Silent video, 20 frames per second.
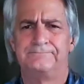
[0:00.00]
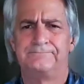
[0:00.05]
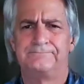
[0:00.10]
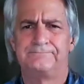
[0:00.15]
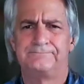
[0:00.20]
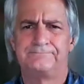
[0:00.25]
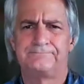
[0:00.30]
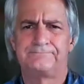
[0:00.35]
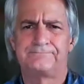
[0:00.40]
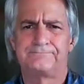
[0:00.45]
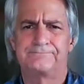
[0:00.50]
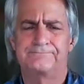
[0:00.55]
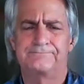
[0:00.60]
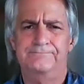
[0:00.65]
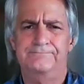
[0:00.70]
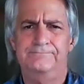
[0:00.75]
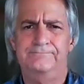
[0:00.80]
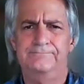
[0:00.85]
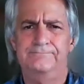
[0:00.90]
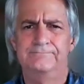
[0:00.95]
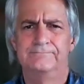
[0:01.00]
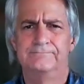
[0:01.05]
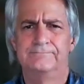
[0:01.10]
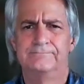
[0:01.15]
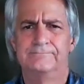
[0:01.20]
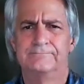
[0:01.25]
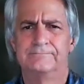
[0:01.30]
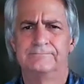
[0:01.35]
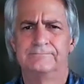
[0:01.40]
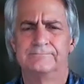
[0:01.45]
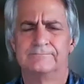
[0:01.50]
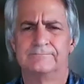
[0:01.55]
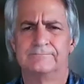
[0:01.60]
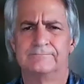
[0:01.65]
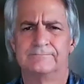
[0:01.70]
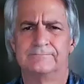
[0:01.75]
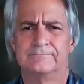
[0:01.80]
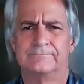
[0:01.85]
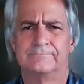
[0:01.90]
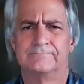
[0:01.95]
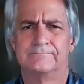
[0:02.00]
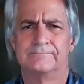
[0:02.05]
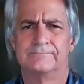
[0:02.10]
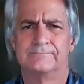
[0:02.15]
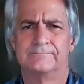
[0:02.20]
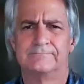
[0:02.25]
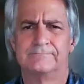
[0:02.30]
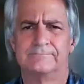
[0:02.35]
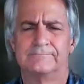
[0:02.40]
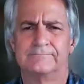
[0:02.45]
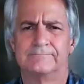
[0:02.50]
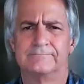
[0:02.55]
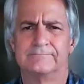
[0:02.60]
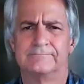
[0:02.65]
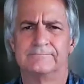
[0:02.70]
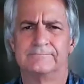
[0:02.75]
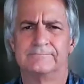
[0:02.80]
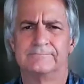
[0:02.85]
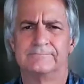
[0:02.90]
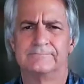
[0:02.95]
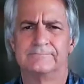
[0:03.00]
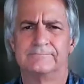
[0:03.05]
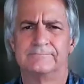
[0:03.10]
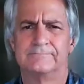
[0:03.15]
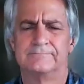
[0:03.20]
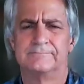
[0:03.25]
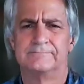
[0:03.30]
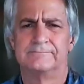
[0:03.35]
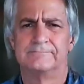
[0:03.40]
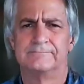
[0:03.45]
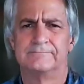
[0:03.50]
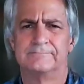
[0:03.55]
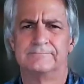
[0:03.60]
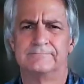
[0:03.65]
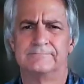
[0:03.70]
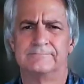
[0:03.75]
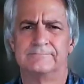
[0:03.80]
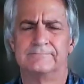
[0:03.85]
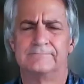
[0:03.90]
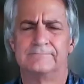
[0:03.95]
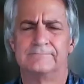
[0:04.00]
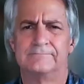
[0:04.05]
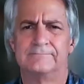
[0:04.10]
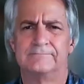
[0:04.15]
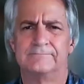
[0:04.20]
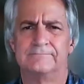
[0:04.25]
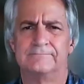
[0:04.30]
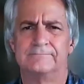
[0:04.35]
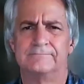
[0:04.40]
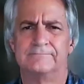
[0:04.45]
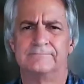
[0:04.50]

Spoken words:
(not speaking)